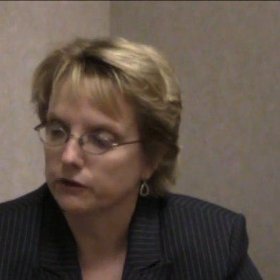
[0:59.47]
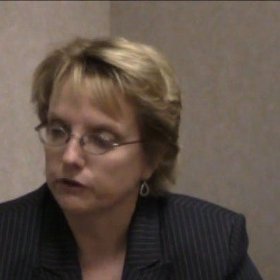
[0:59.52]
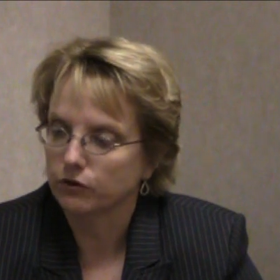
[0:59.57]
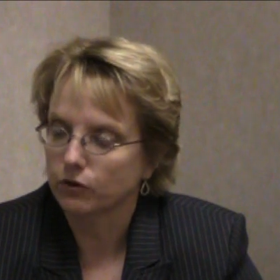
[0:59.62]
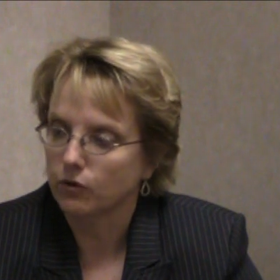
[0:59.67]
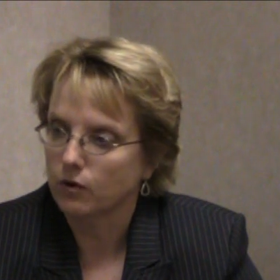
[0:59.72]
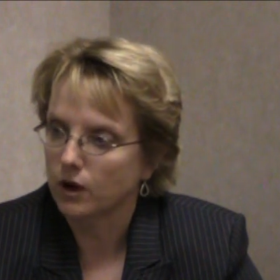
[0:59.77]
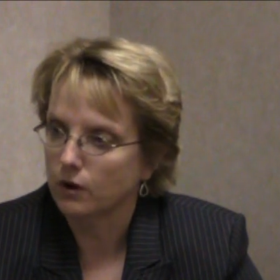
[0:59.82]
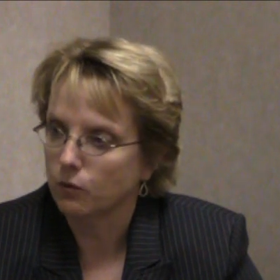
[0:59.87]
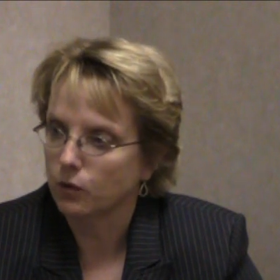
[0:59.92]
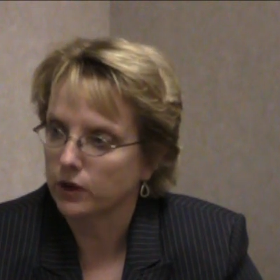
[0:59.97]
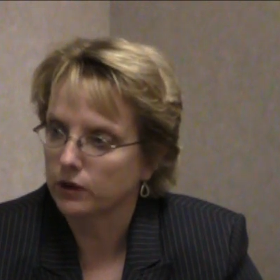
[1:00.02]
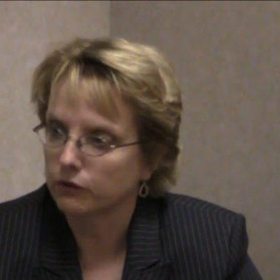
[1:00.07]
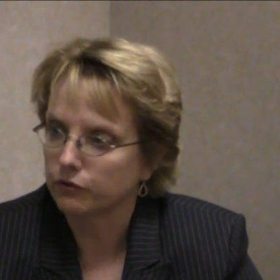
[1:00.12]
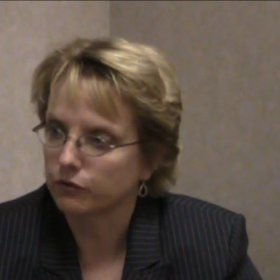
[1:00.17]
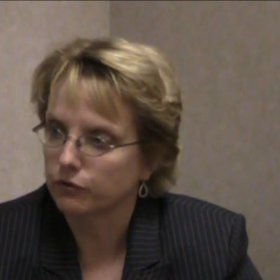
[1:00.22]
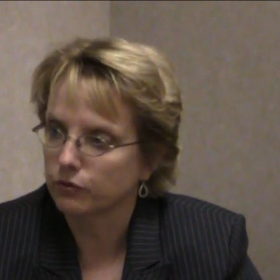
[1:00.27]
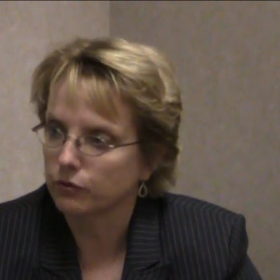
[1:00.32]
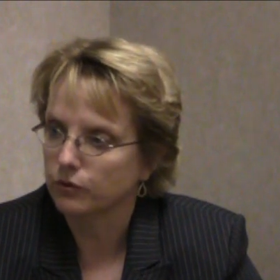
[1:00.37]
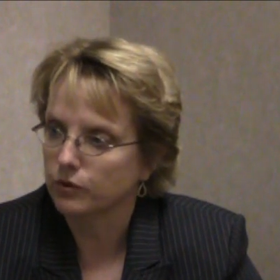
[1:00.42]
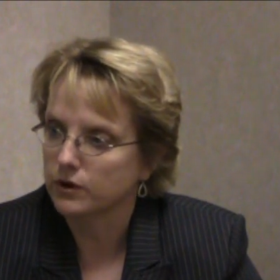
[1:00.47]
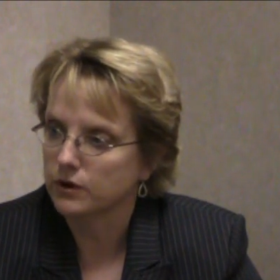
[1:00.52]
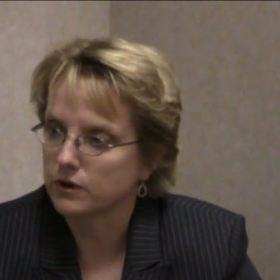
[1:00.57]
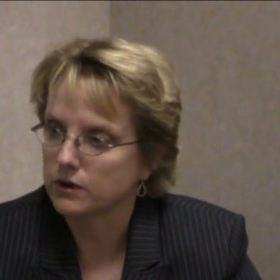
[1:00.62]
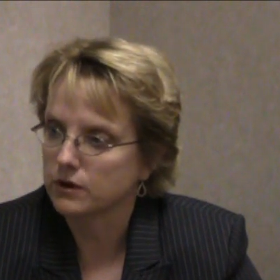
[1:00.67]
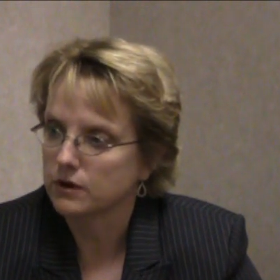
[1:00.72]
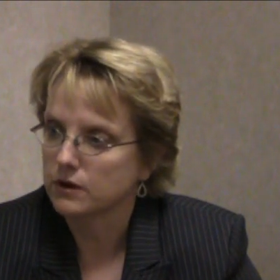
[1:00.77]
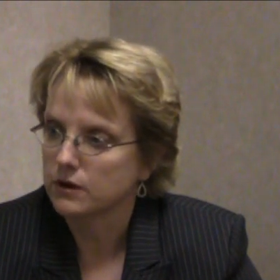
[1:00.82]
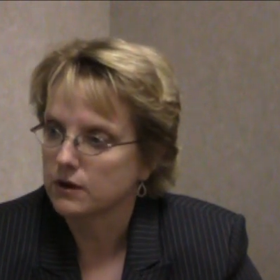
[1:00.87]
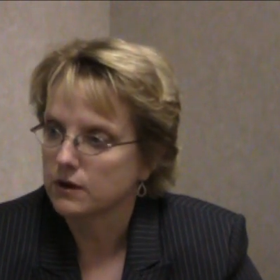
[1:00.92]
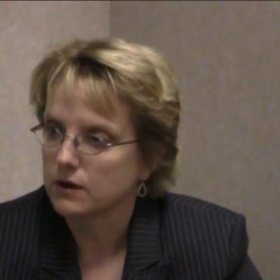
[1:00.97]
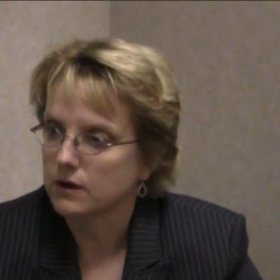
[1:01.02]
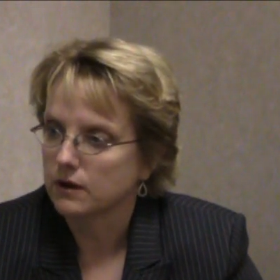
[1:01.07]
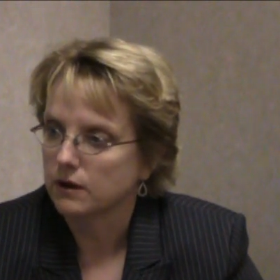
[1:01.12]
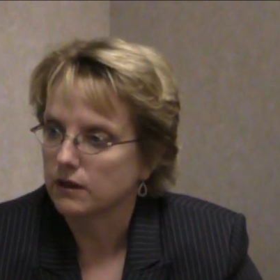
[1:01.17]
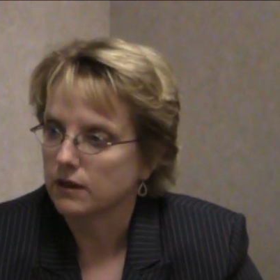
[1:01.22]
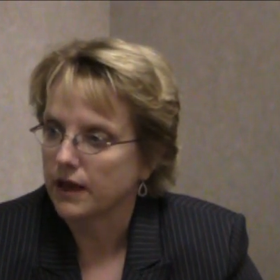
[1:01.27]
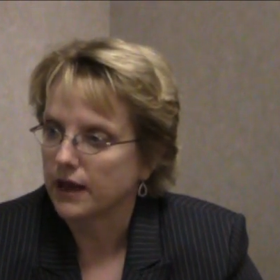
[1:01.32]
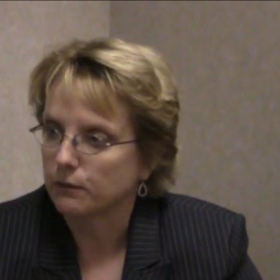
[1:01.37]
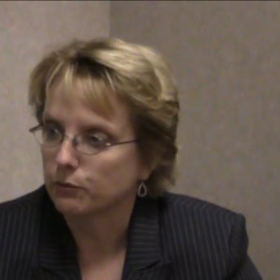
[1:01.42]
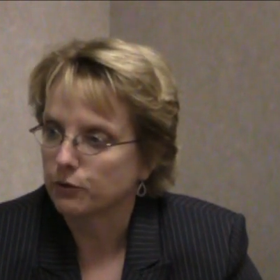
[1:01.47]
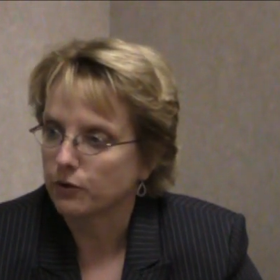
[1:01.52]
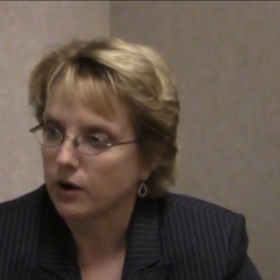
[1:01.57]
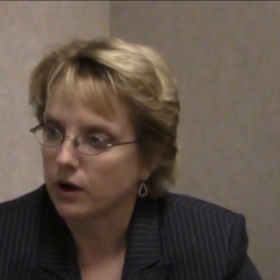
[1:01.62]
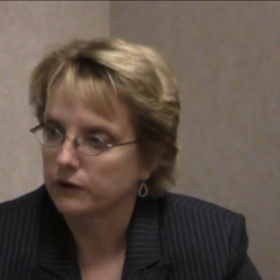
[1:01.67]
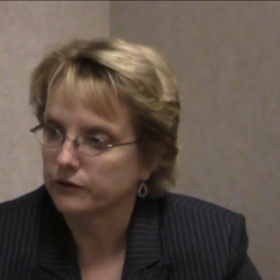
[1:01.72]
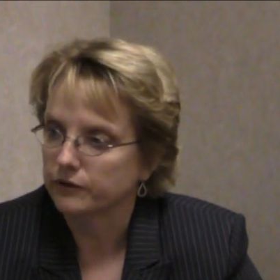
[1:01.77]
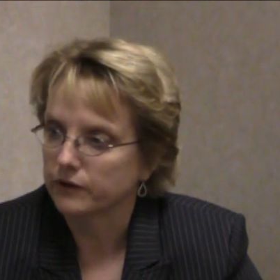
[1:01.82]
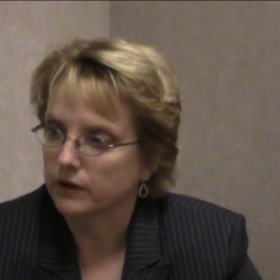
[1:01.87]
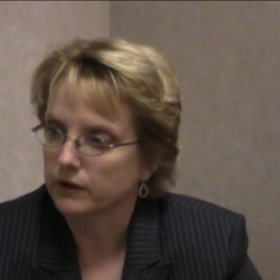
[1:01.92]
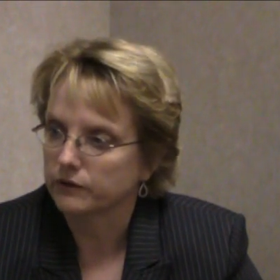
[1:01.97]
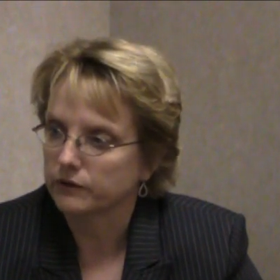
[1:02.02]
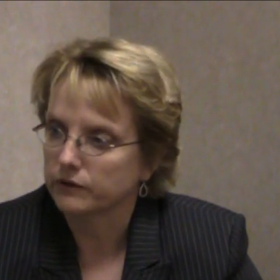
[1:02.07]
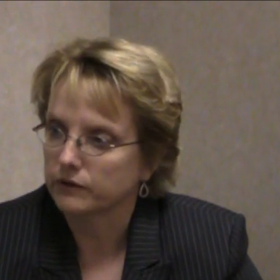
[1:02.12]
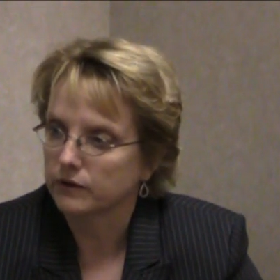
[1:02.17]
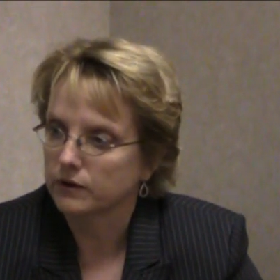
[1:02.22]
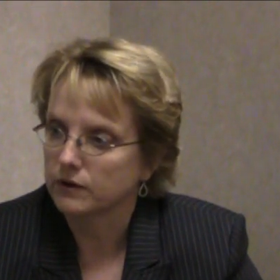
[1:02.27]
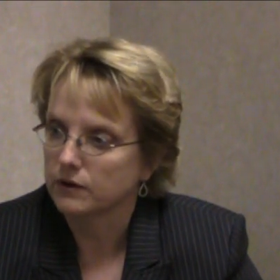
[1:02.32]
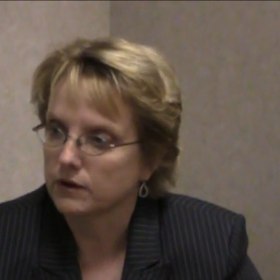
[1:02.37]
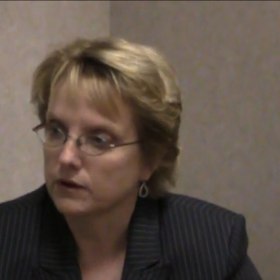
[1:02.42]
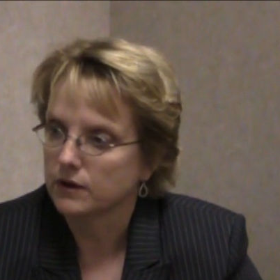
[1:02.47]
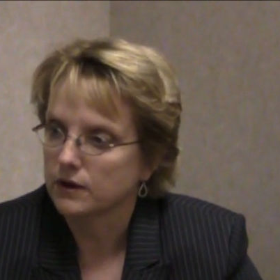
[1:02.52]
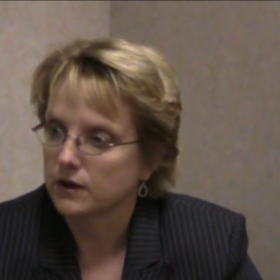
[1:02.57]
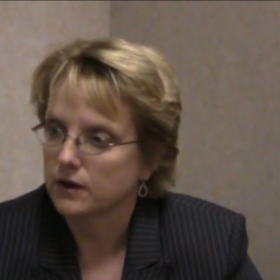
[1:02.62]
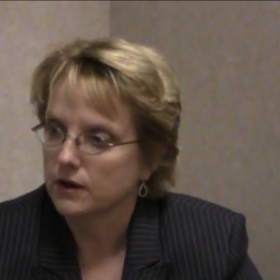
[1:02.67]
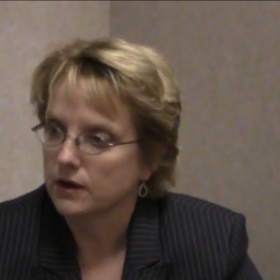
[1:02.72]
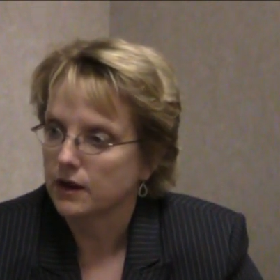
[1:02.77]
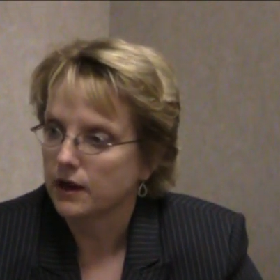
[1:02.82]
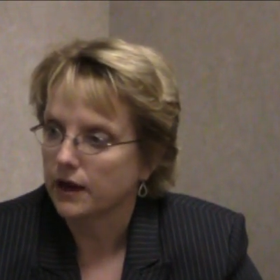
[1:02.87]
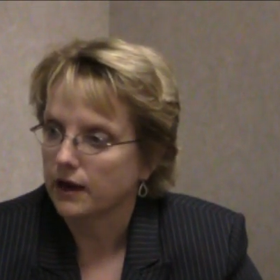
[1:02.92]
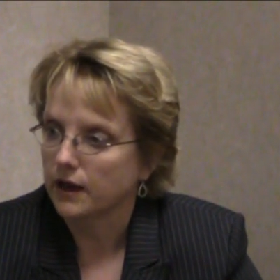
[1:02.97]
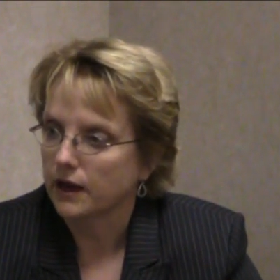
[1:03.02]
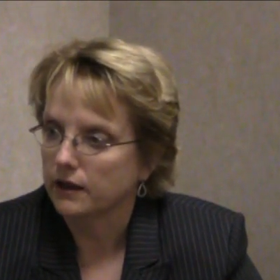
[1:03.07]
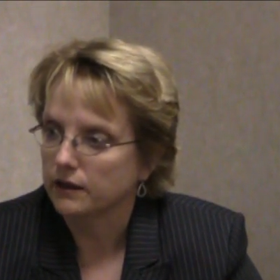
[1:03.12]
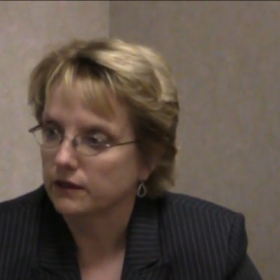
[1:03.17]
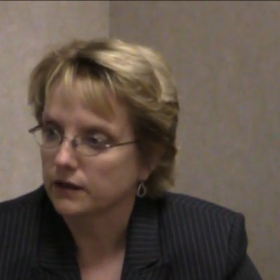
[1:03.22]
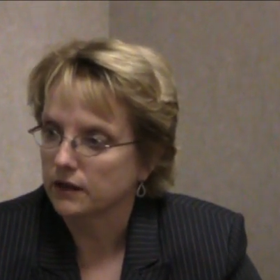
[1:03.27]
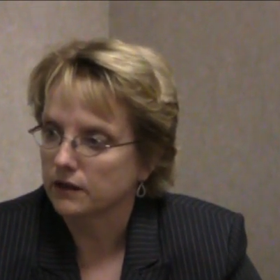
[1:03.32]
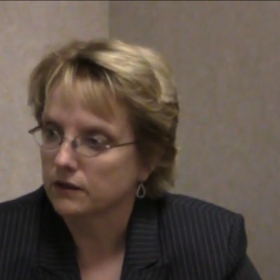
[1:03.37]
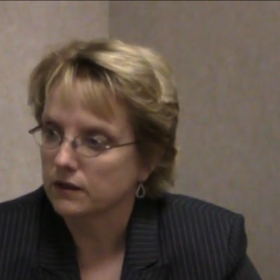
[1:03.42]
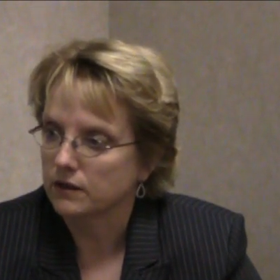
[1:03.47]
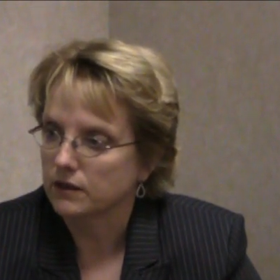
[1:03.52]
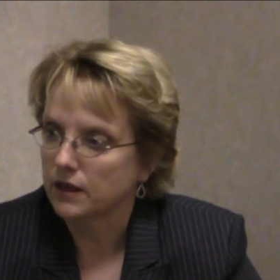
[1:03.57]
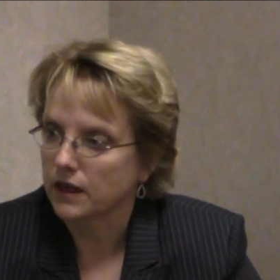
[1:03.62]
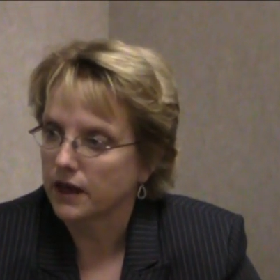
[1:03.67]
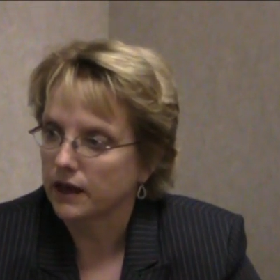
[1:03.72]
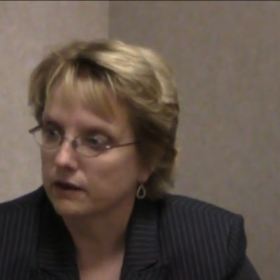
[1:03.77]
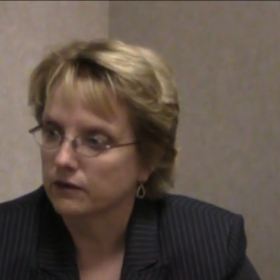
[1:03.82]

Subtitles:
And so I went through that process, and I think that